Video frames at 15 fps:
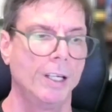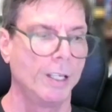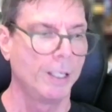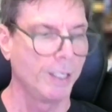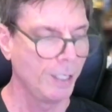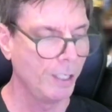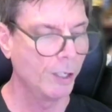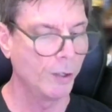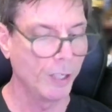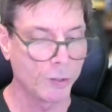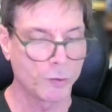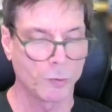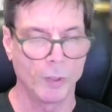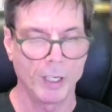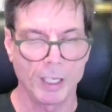
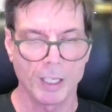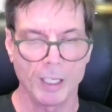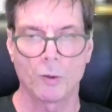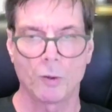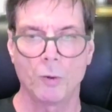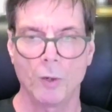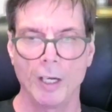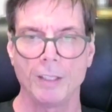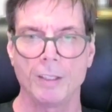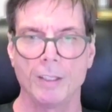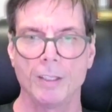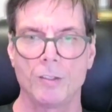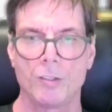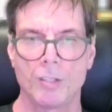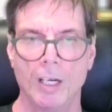it's really quite
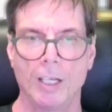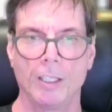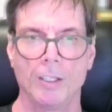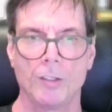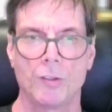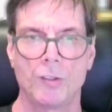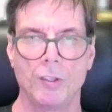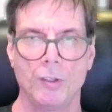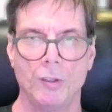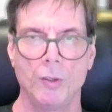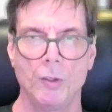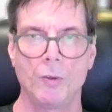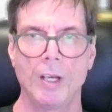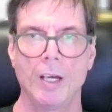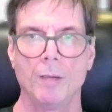a challenge to
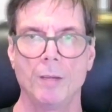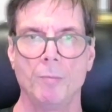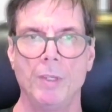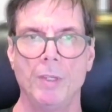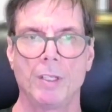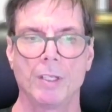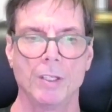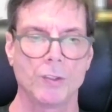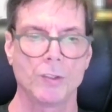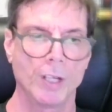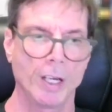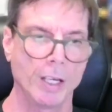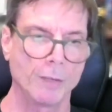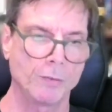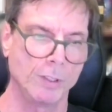do that because
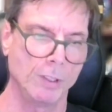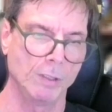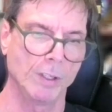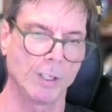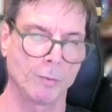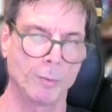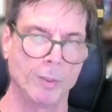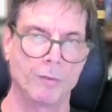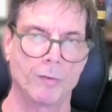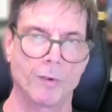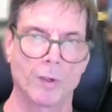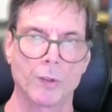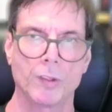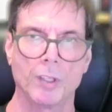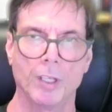I have to develop it
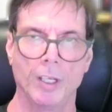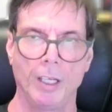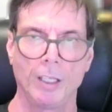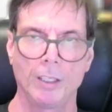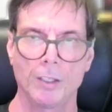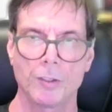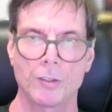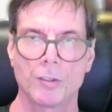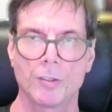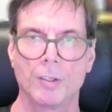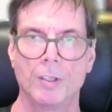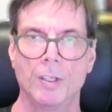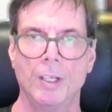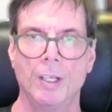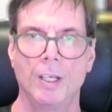first in English.
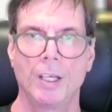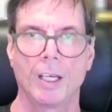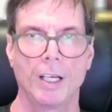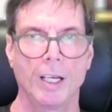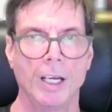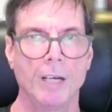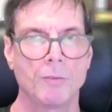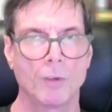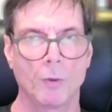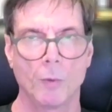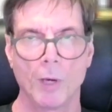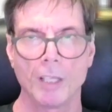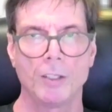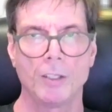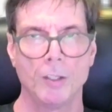And I have to
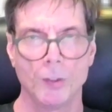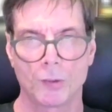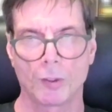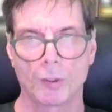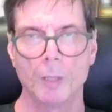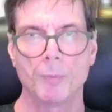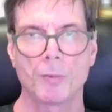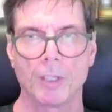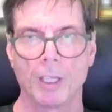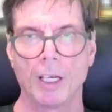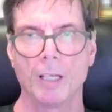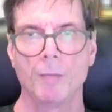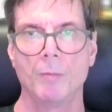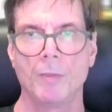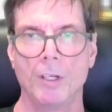write the script
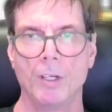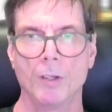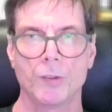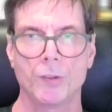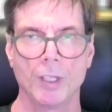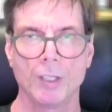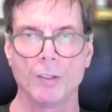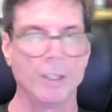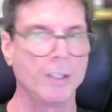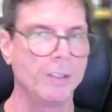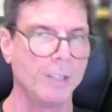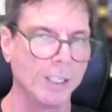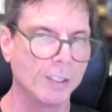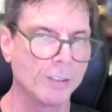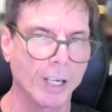line, sent
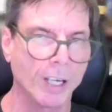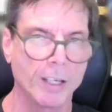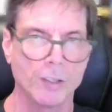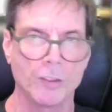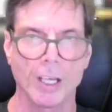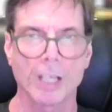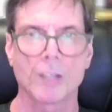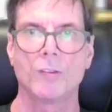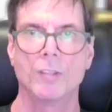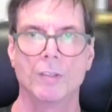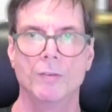the entire text of the